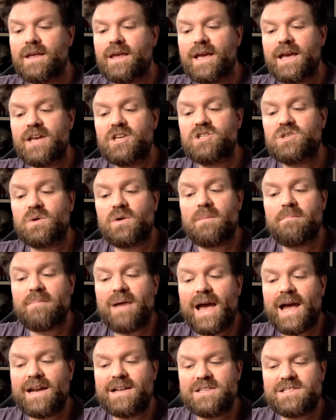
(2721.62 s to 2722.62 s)
He saw a
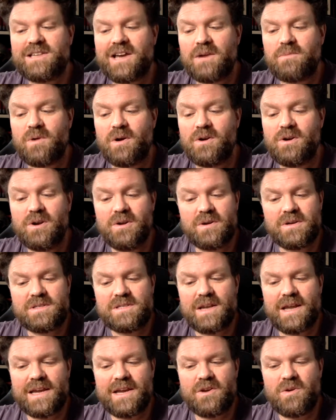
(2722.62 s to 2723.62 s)
man inside what looked
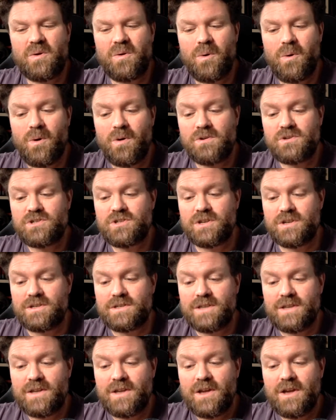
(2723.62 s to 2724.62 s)
like an orchard,
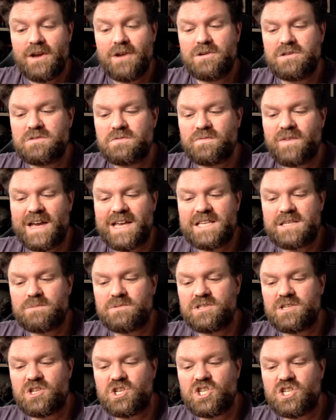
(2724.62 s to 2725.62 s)
whose face
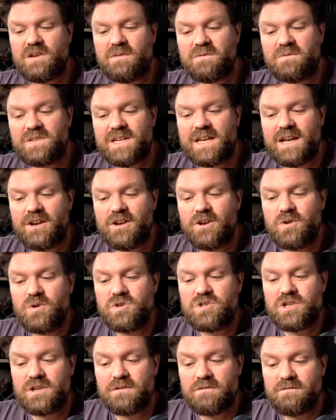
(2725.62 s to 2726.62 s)
was a shifting
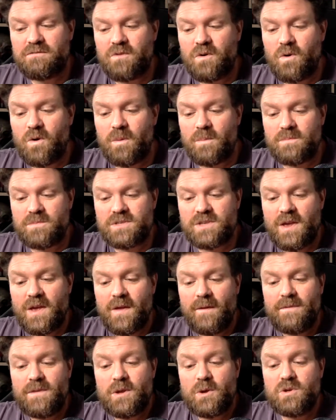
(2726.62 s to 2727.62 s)
illusion of forms,
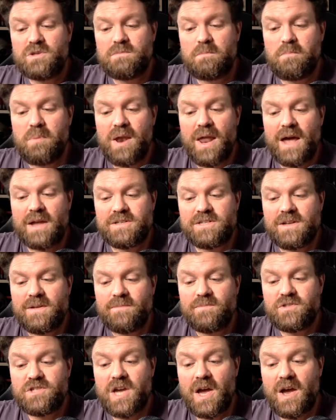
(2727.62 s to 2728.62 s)
whose blood
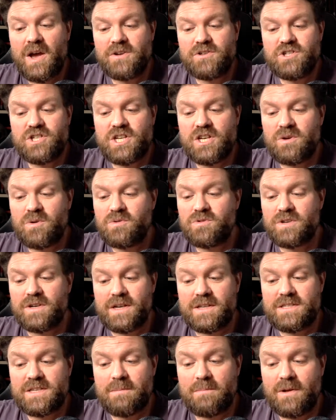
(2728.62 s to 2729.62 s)
turned children
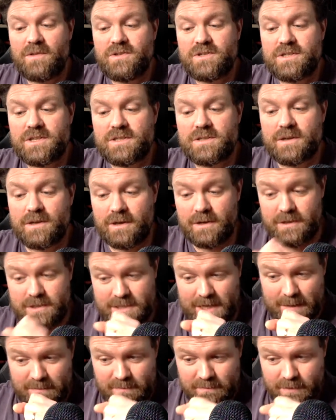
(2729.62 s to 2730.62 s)
into monsters.
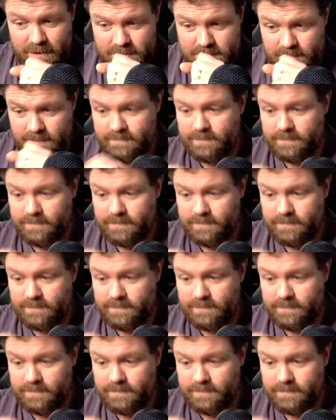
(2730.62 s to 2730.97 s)
Escape from furnace.